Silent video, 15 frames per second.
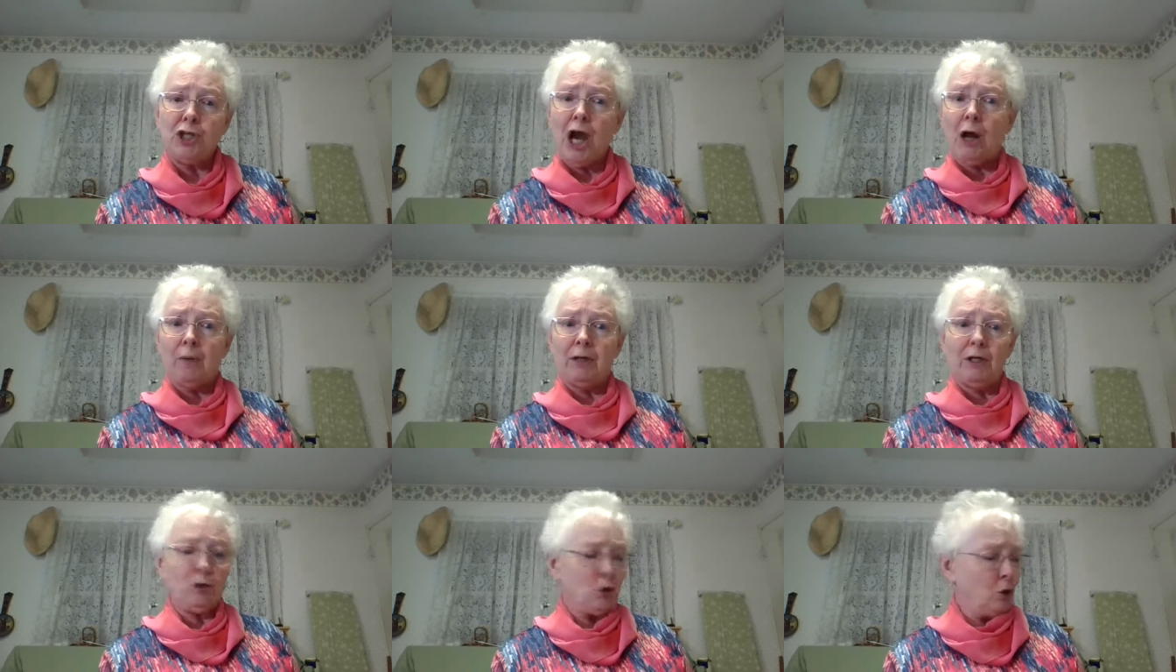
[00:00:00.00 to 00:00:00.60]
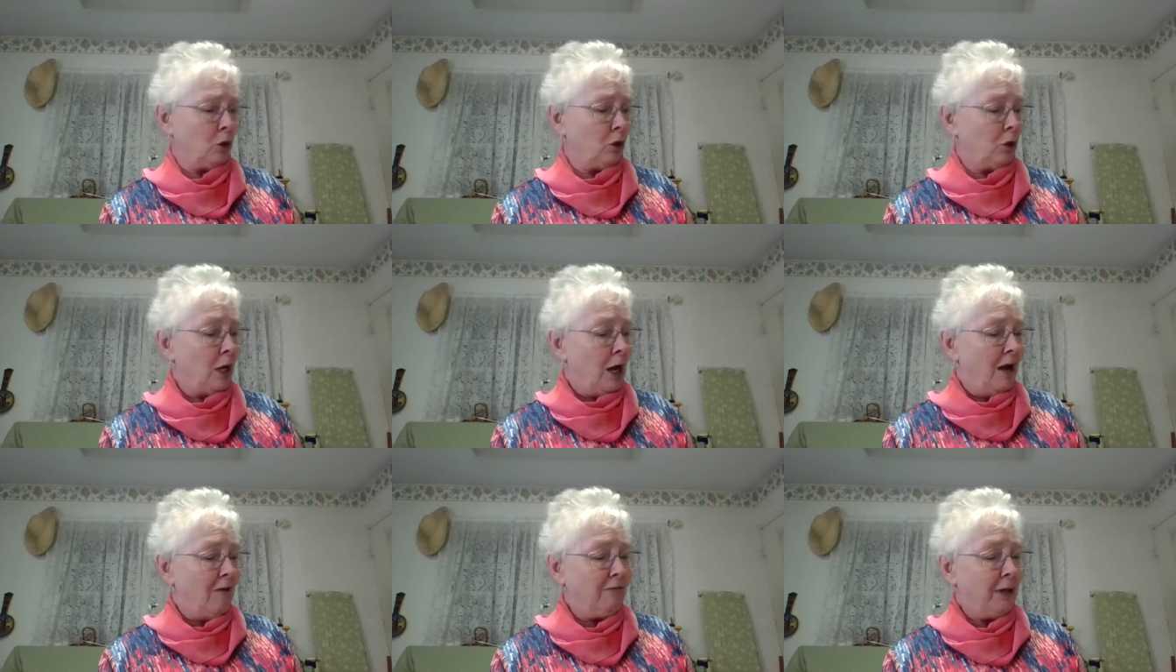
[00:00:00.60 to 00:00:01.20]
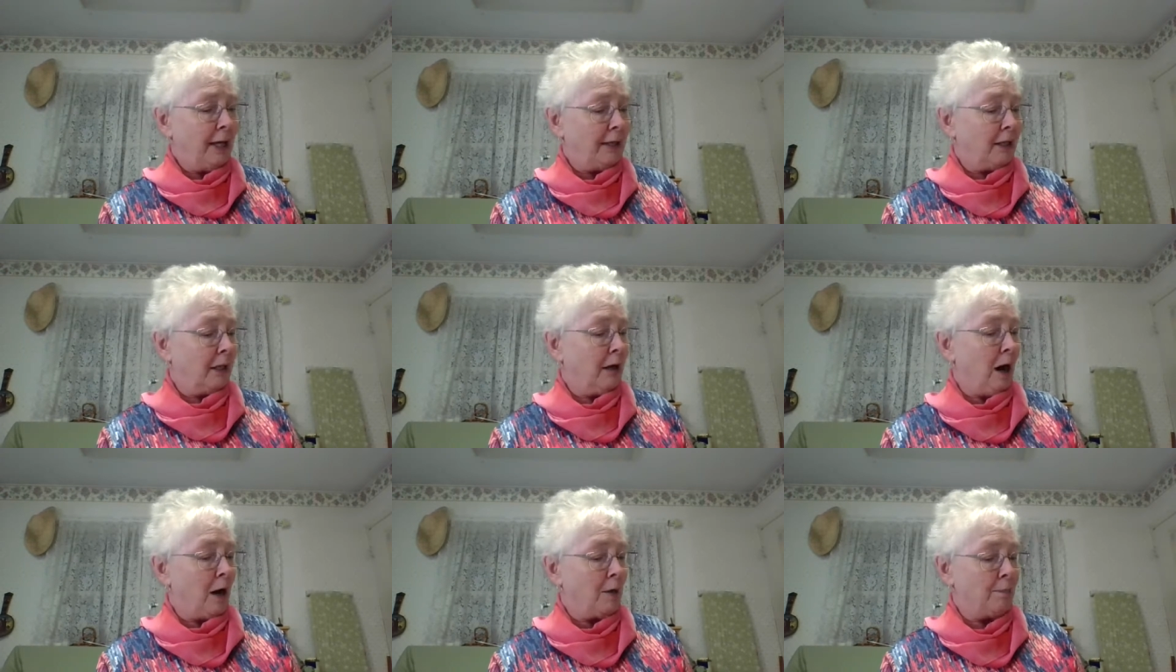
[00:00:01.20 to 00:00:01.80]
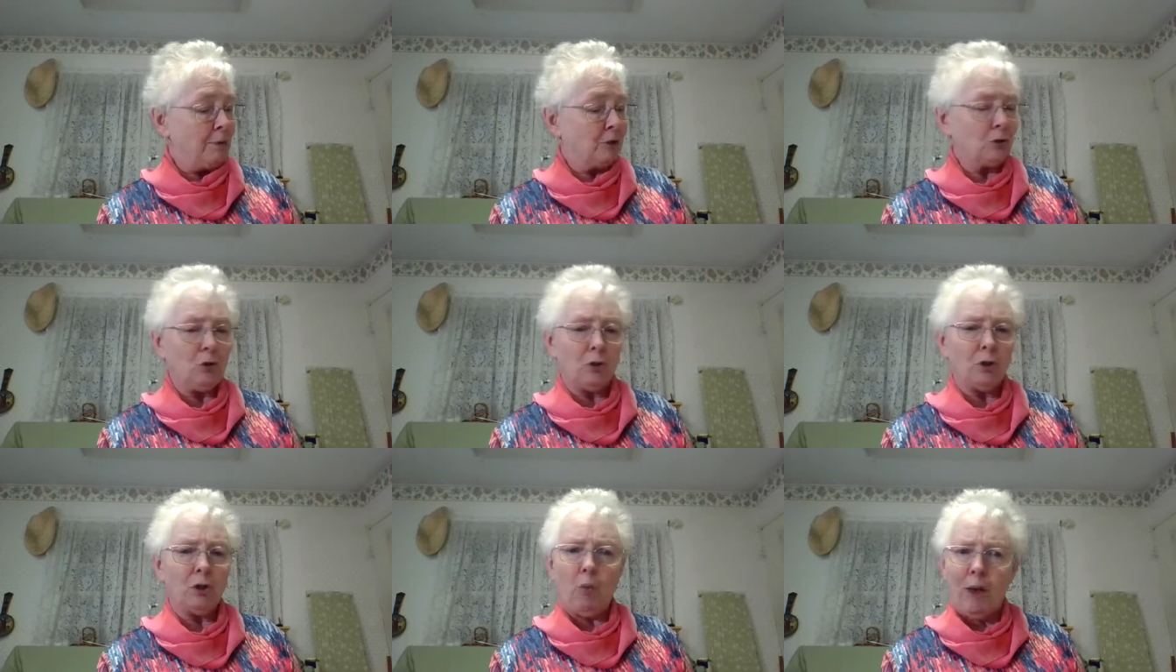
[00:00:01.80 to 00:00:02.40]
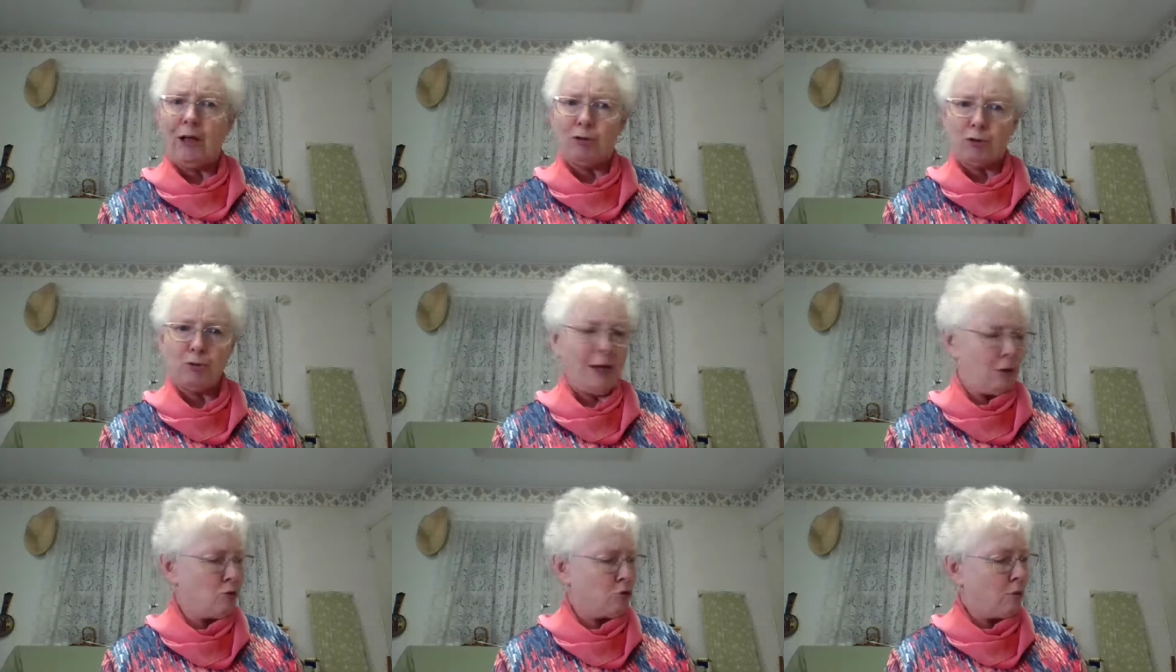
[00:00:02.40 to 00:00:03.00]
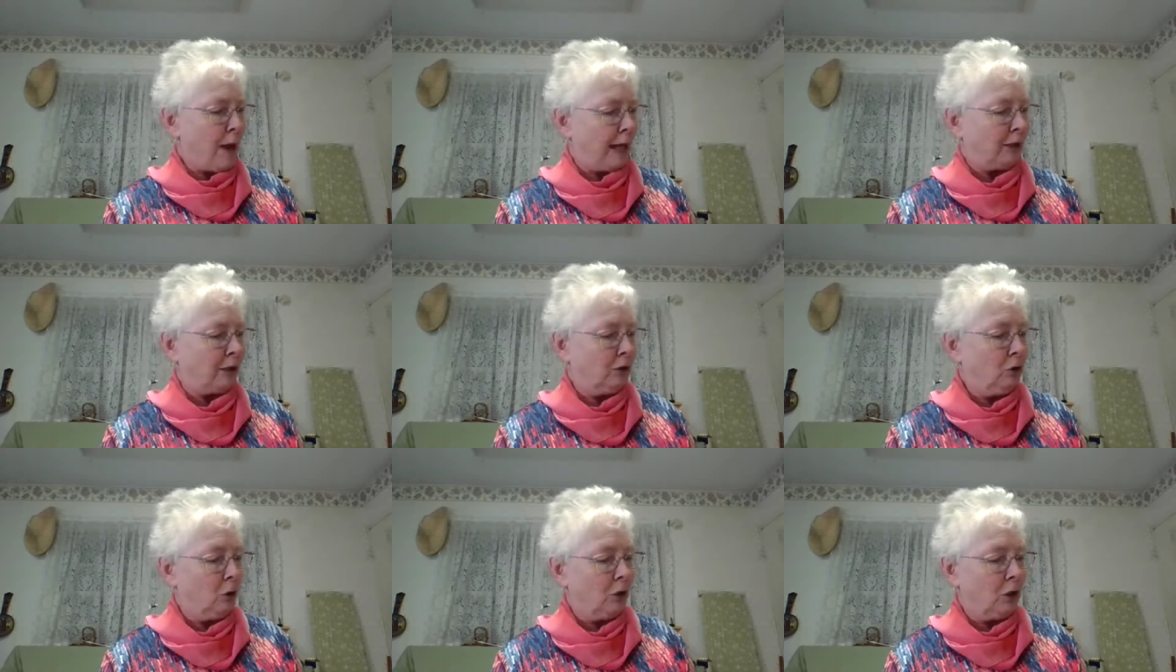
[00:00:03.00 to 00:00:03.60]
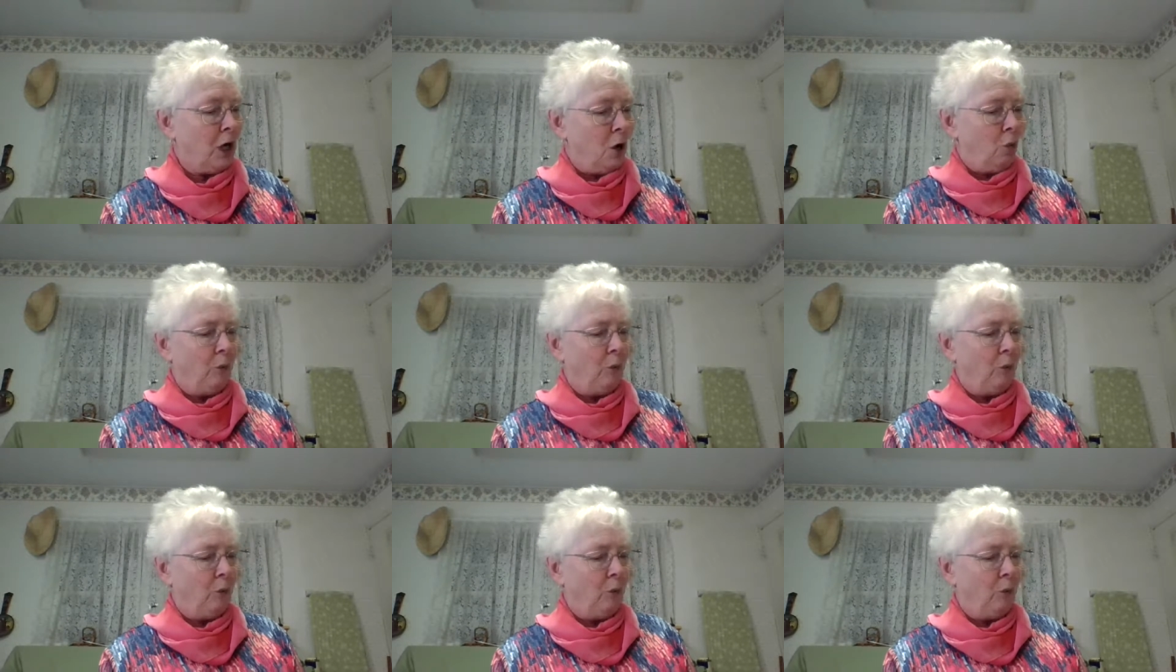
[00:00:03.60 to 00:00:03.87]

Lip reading: chariot or a flying carpet or a well-trained dragon or